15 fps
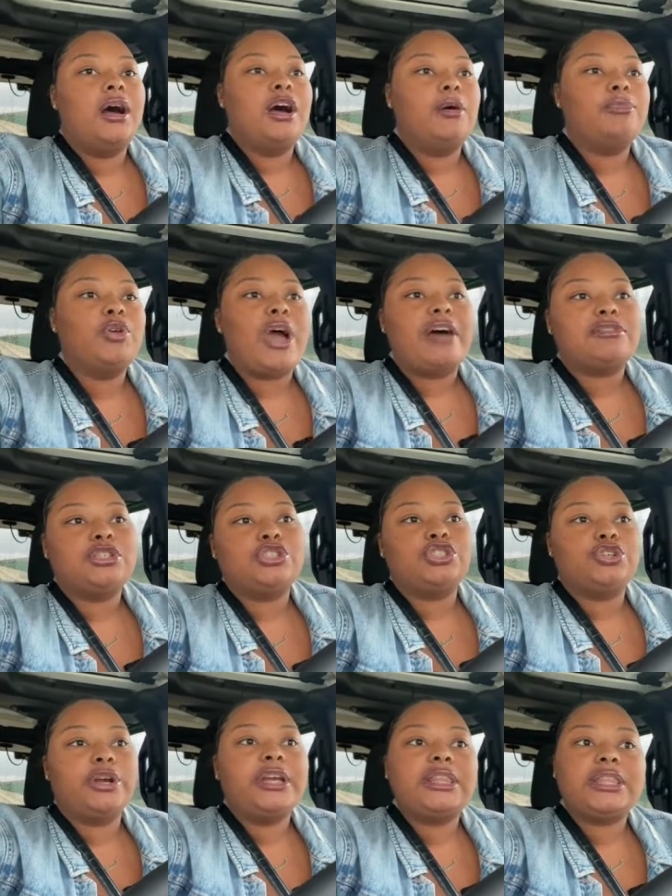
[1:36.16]
you have to
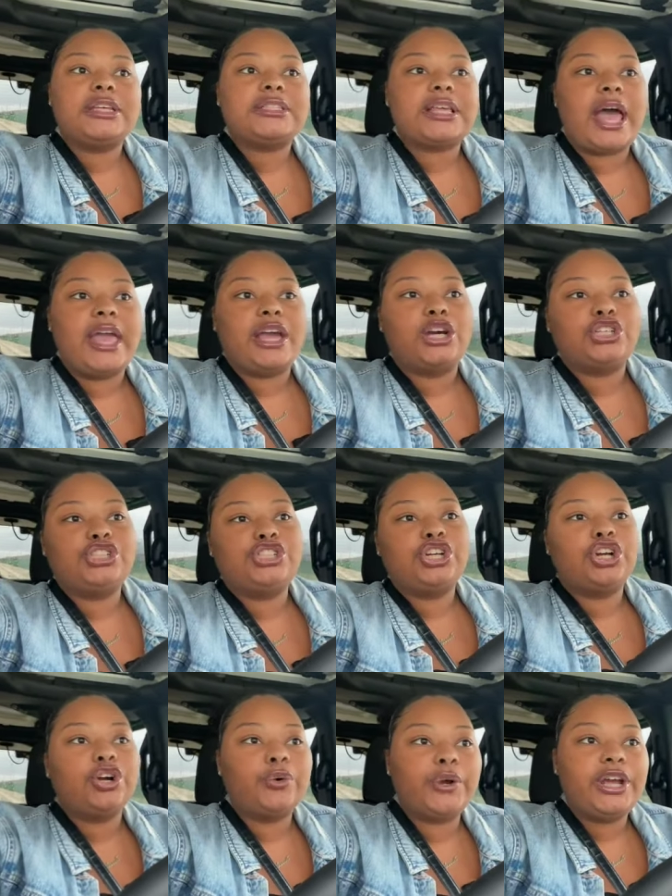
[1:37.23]
drink this like
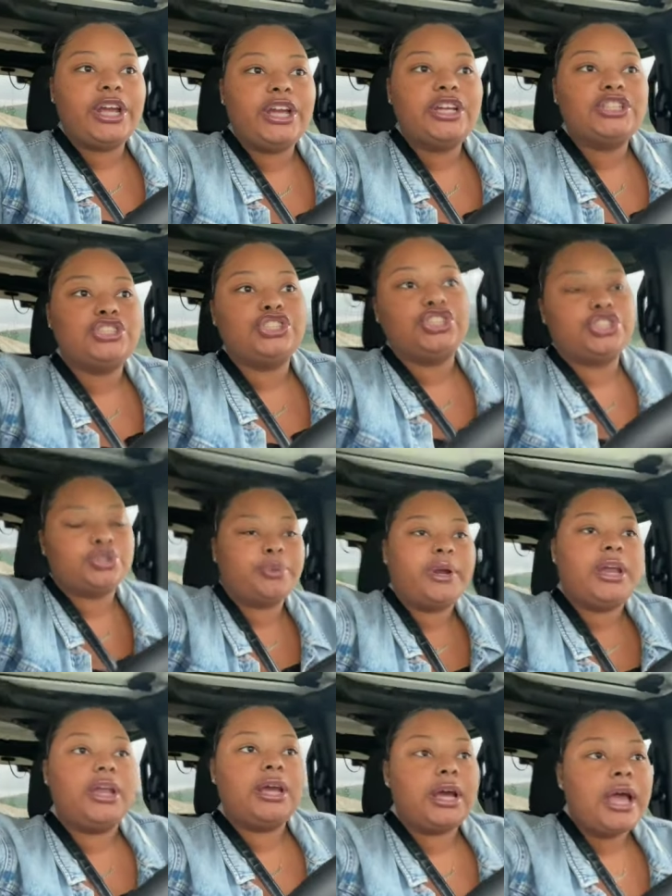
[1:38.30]
sugary
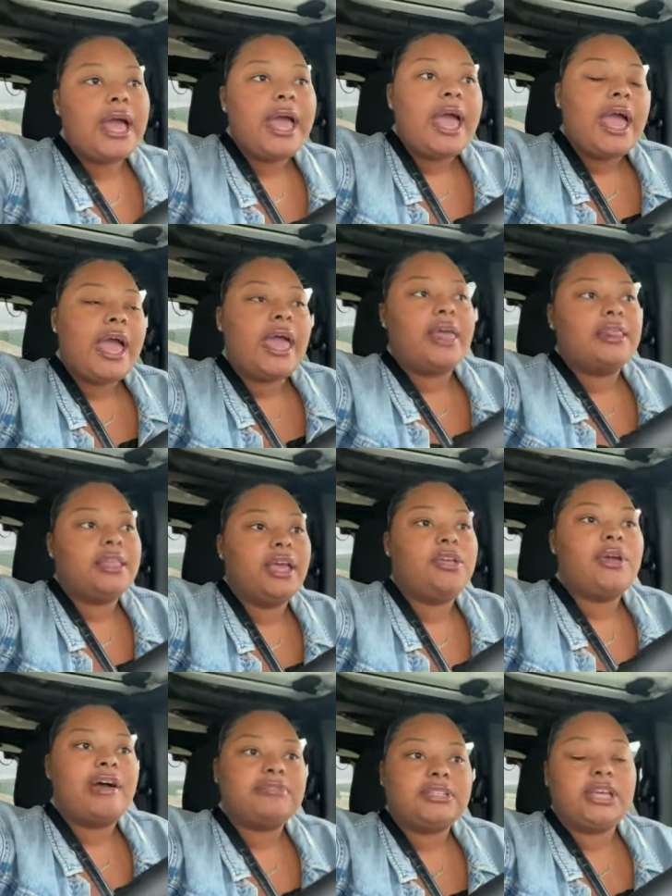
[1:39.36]
drink, and then
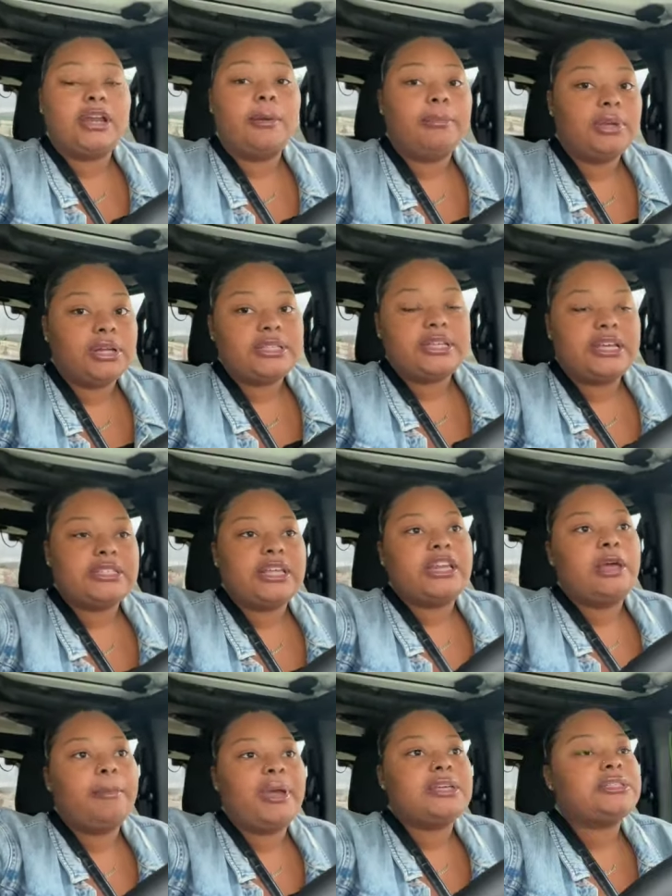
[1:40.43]
you have to get a blood test,
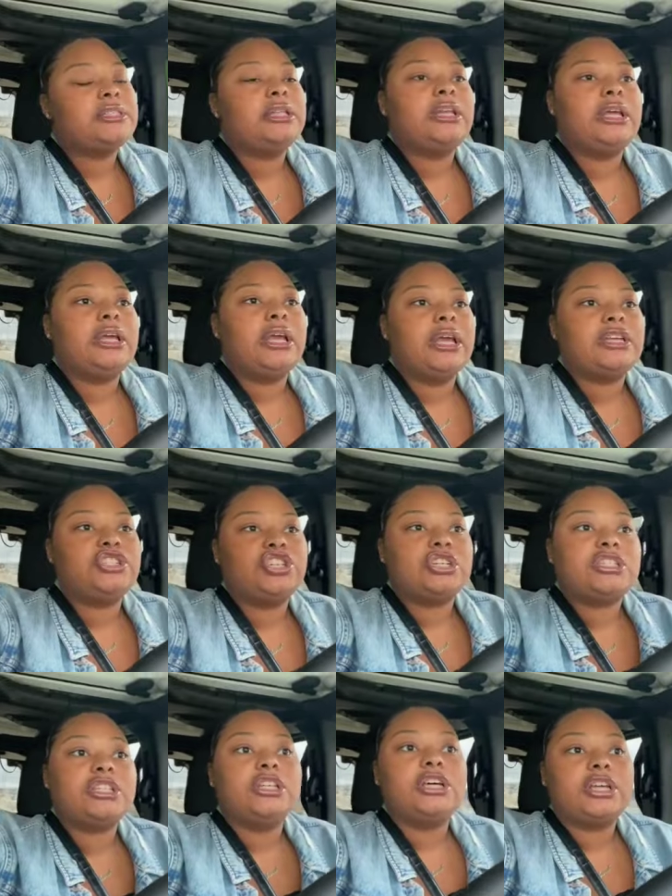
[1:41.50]
and it basically is
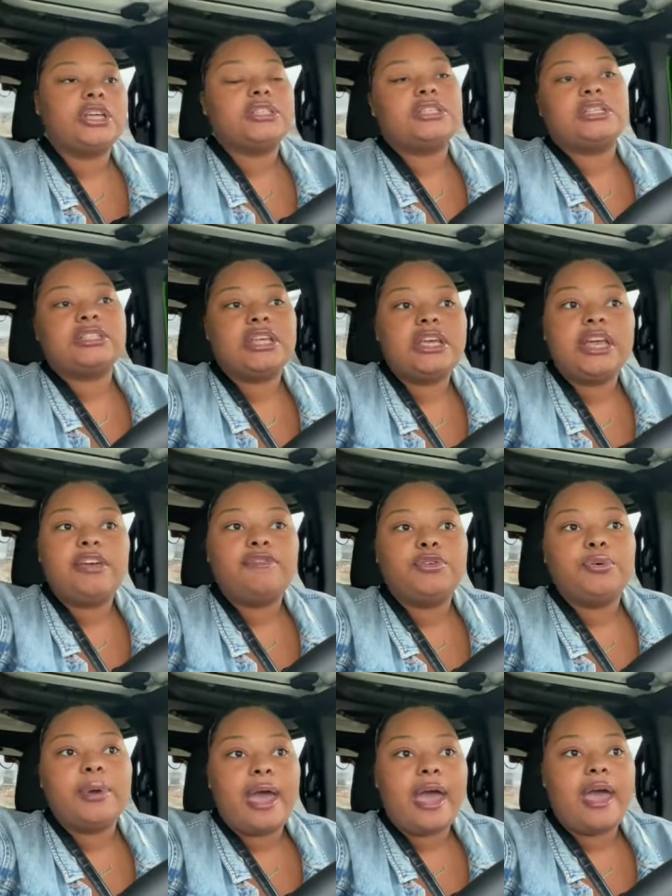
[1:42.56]
just looking to see if
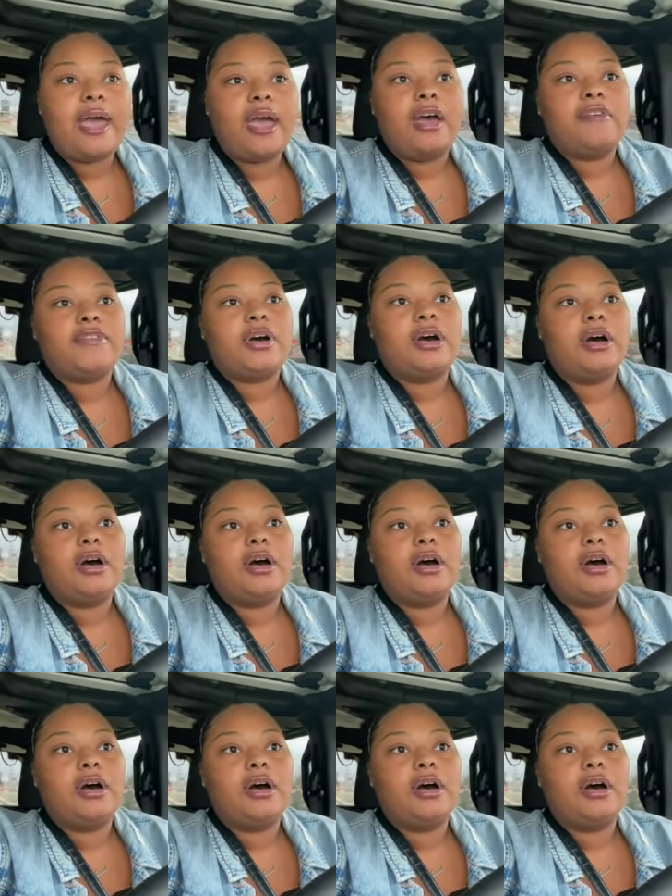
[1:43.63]
you have